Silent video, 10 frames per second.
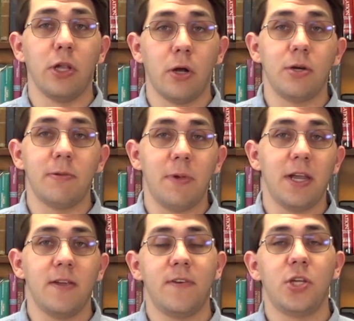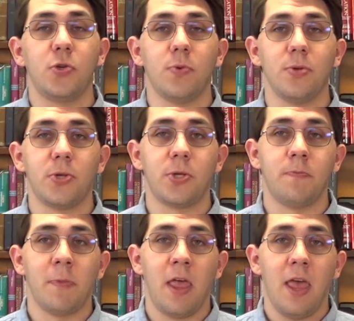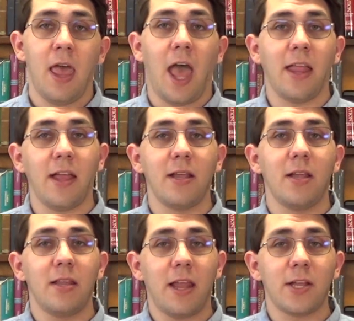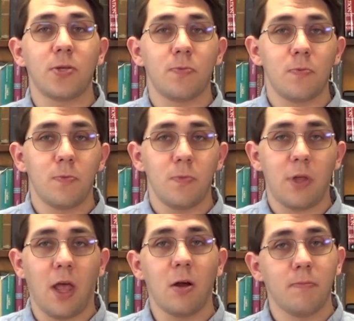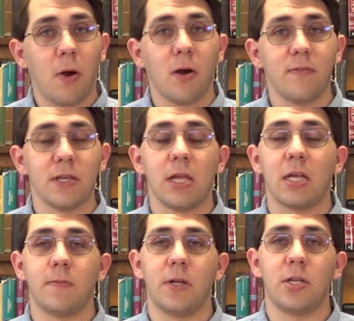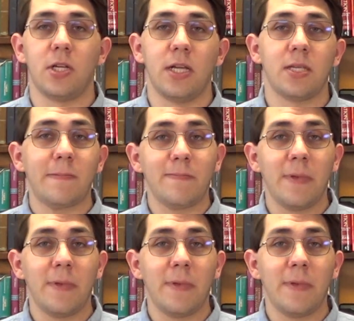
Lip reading: learned individuals. And then that's the other part of this explanation is